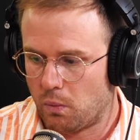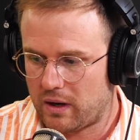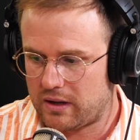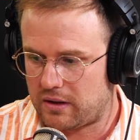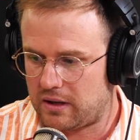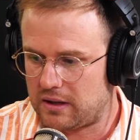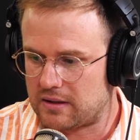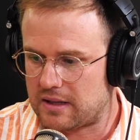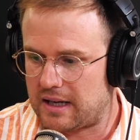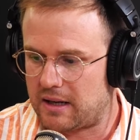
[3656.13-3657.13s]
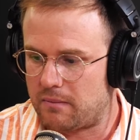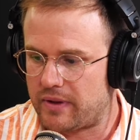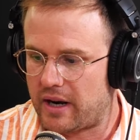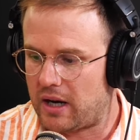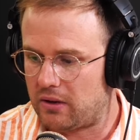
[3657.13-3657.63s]
one of the things um,
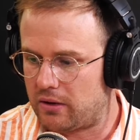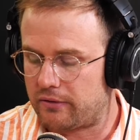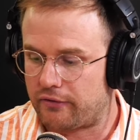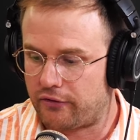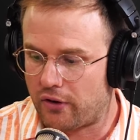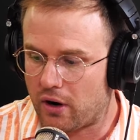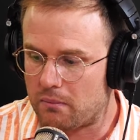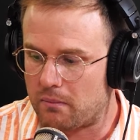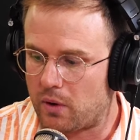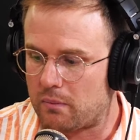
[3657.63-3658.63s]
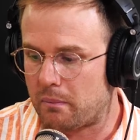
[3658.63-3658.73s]
that I learned from,